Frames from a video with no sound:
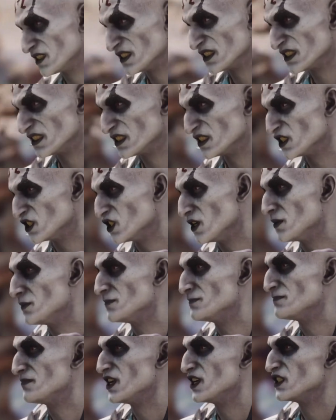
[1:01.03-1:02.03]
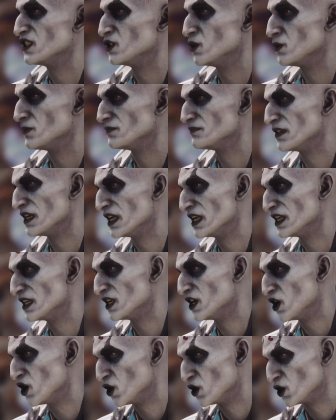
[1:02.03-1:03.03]
Submit to me,
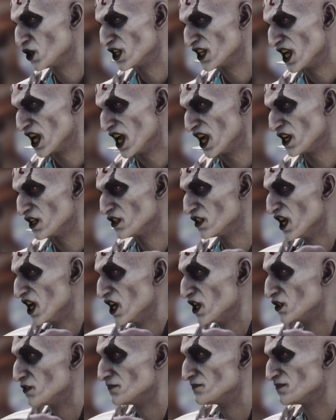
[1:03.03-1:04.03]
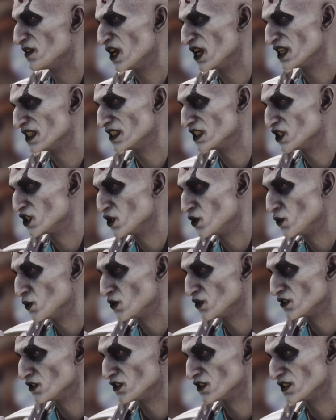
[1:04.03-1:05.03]
or I'll unmake
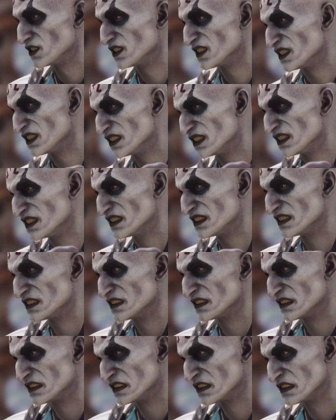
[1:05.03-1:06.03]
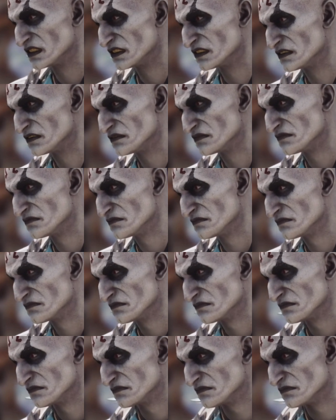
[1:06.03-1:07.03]
you. Neither is
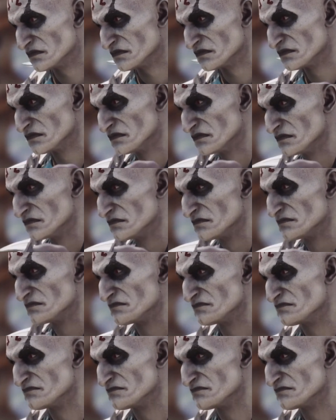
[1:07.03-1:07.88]
possible any longer.